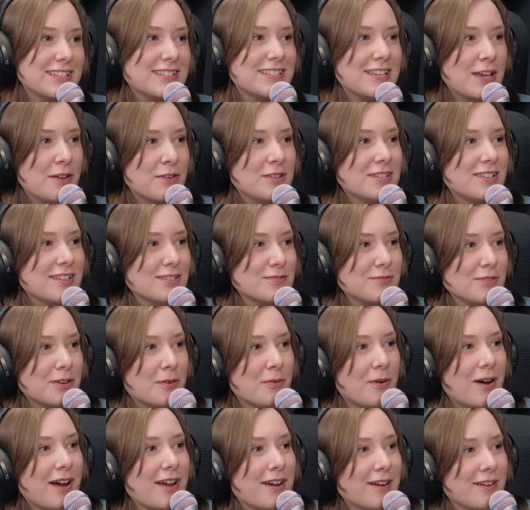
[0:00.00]
it does
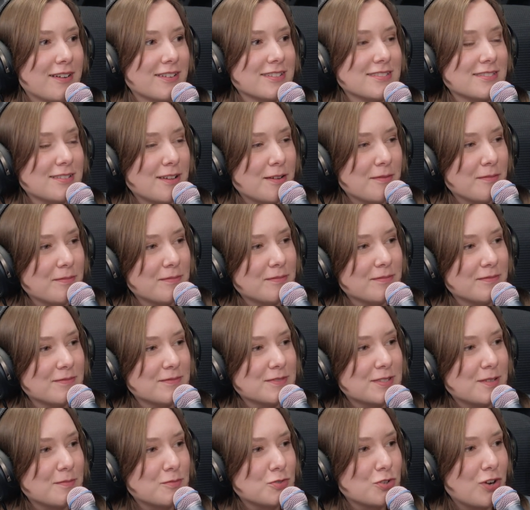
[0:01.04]
require some
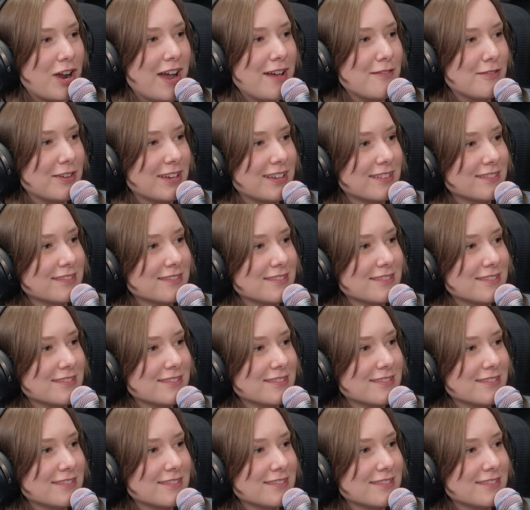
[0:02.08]
driving.